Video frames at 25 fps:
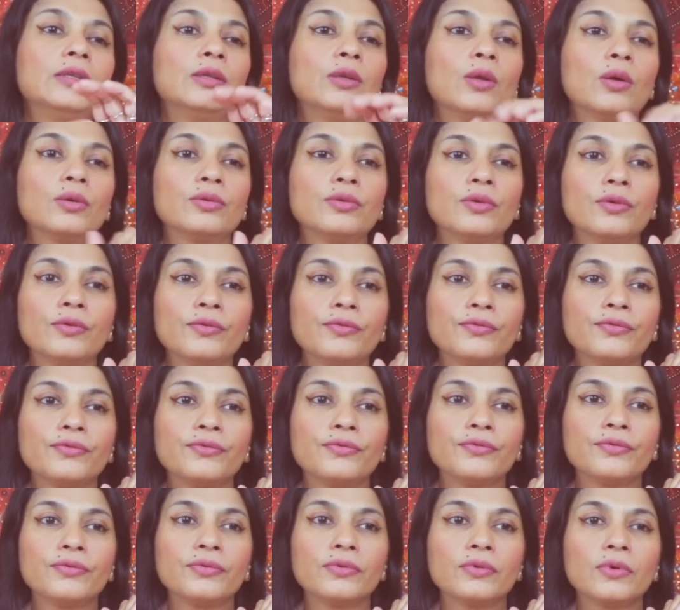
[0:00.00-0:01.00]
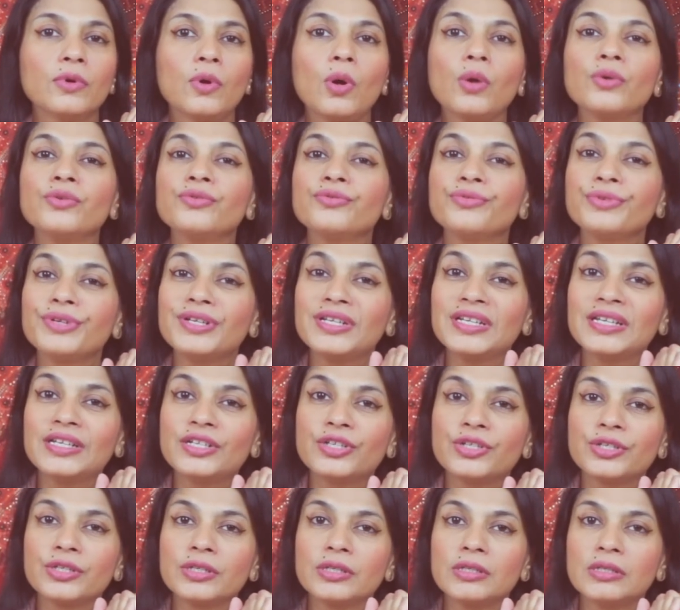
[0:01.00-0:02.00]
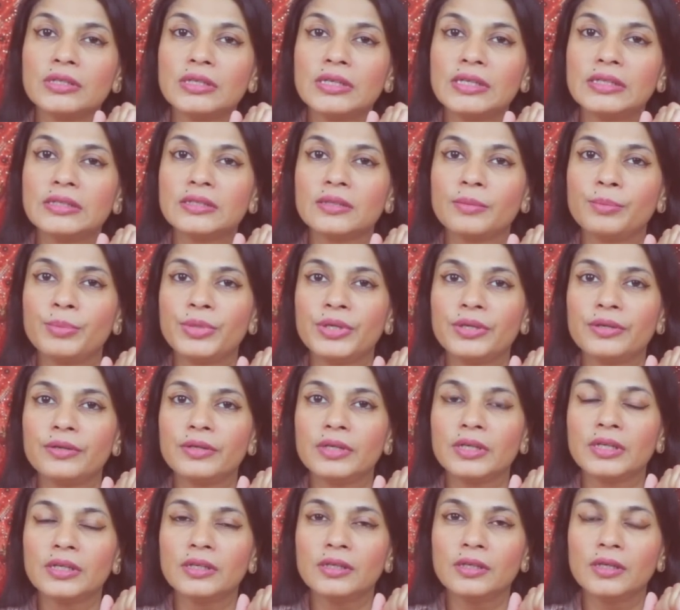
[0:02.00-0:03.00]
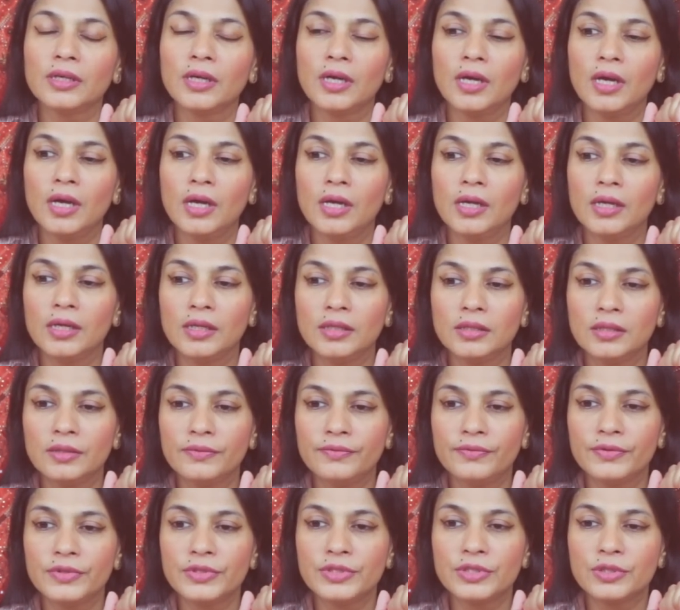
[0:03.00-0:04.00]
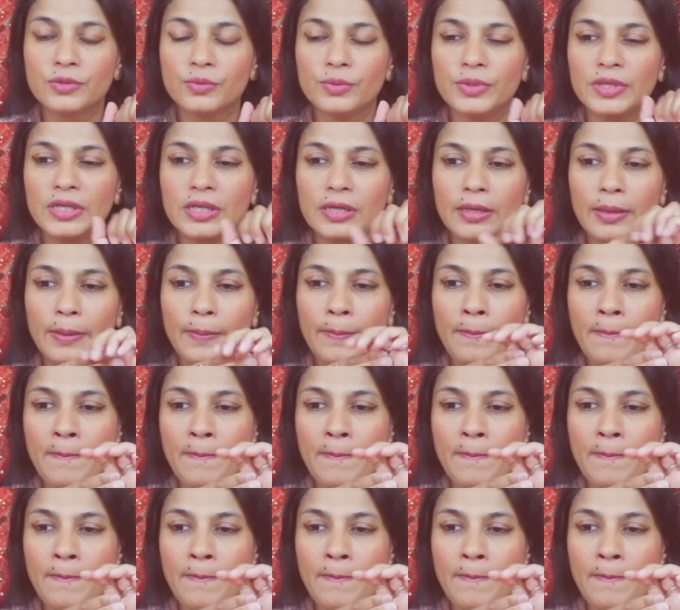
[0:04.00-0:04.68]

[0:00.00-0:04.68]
Lot of contradiction is appearing in the first week.